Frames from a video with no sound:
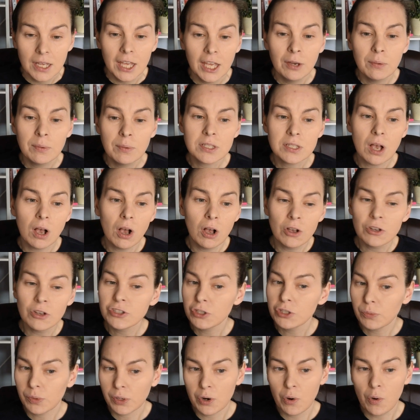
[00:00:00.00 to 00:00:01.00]
It was
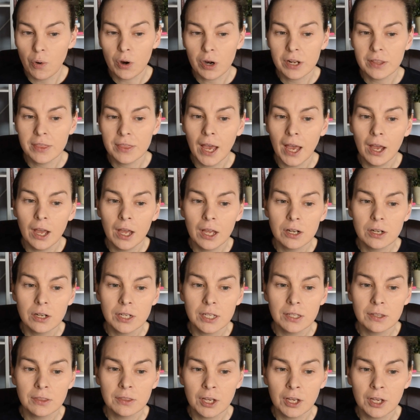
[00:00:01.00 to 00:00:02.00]
also recorded that
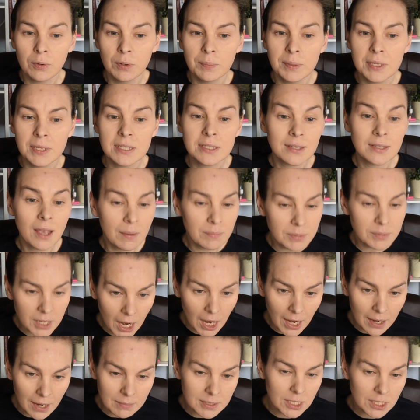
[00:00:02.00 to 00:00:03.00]
there would be some
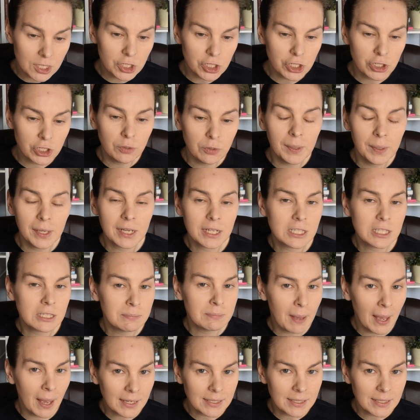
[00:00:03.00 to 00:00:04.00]
times that she would be
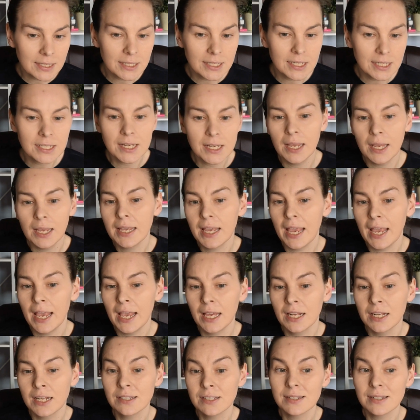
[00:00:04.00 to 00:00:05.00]
expected to take
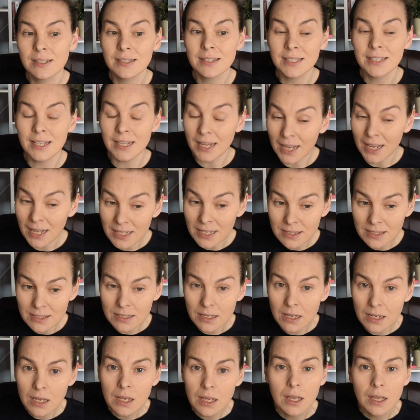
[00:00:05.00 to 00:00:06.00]
Hannah to dance,
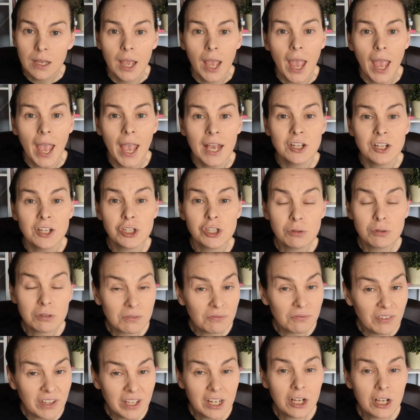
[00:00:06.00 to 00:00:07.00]
and she was
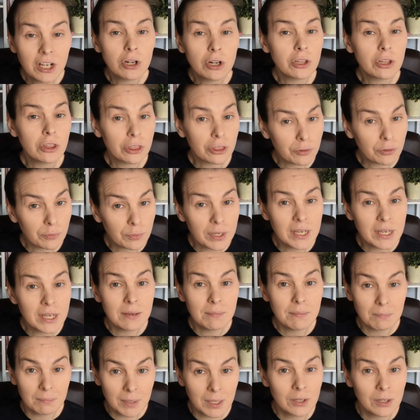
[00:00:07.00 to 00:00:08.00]
feeding her
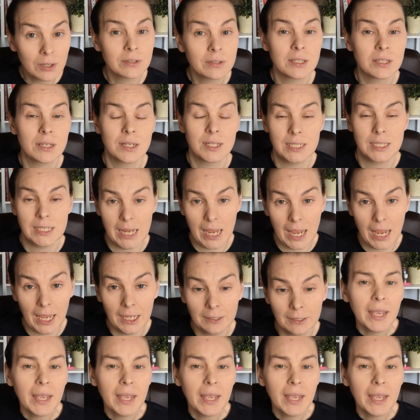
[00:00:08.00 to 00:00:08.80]
3 meals a day.